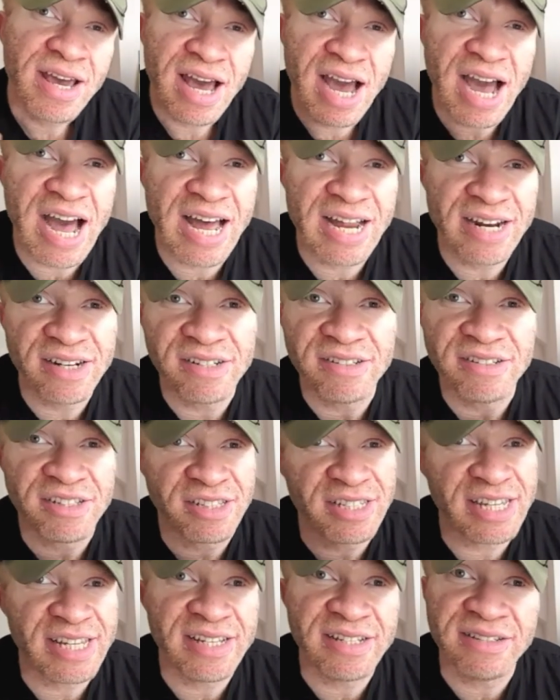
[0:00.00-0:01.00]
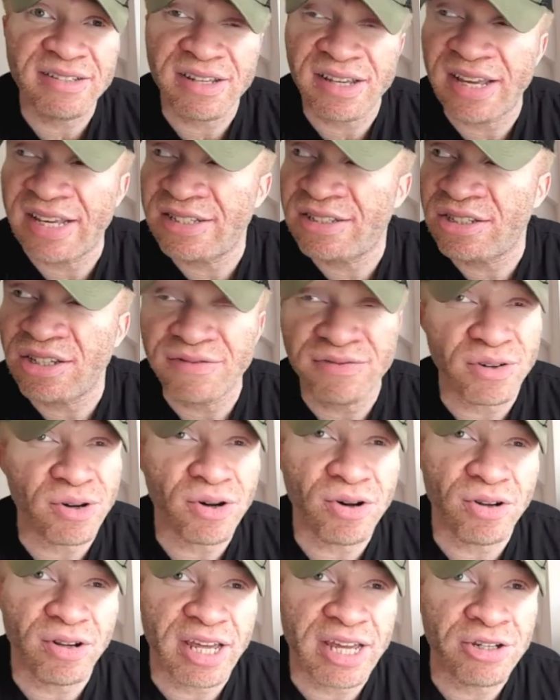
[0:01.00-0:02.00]
and seeing as you've
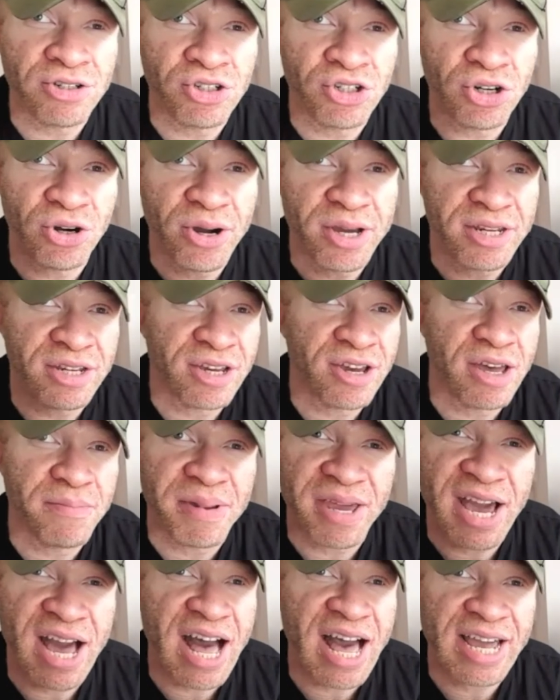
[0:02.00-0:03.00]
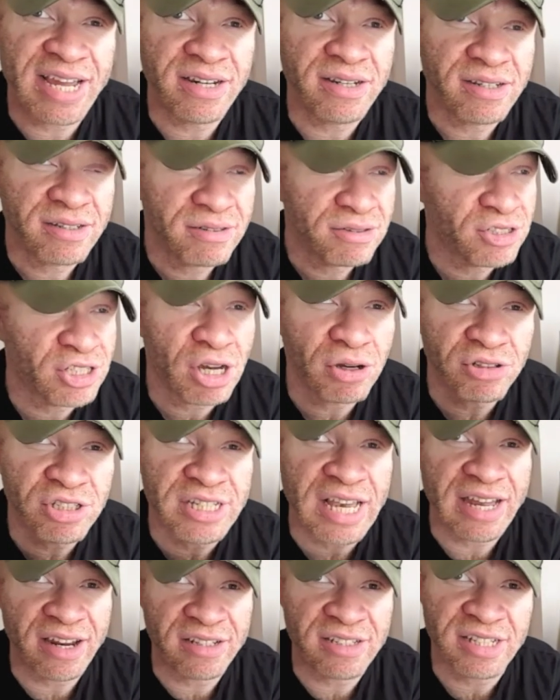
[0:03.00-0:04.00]
all enjoyed her behind so
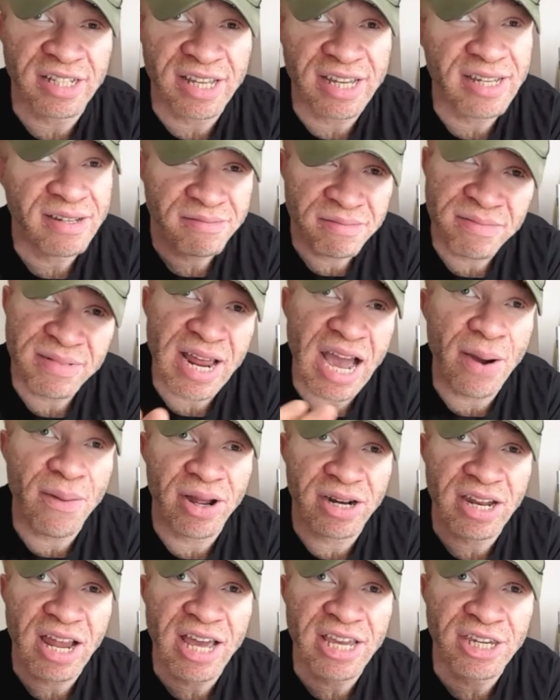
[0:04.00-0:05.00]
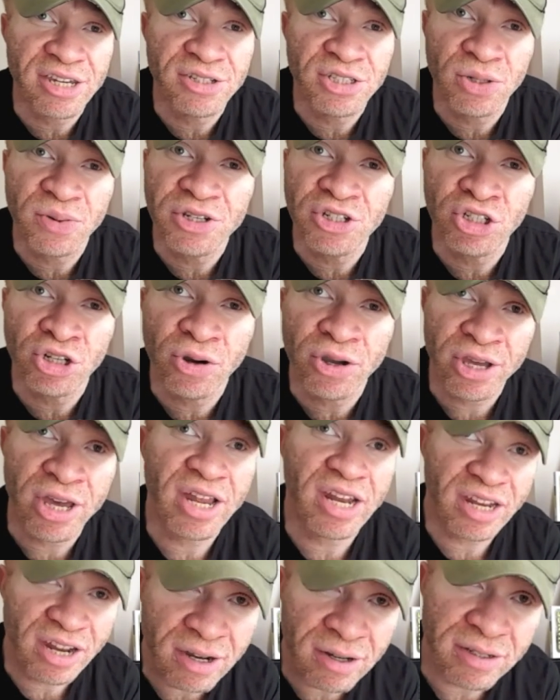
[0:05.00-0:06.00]
zealously, now I'd like you to enjoy
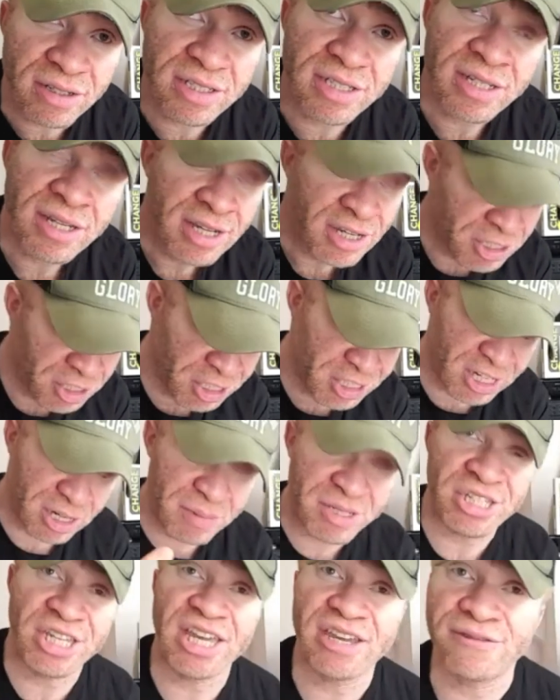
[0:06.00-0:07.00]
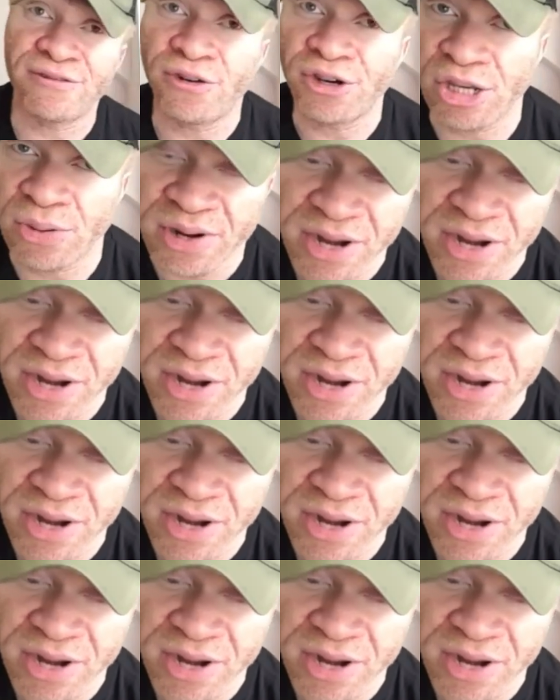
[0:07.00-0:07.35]
her lungs. She's going to be singing for you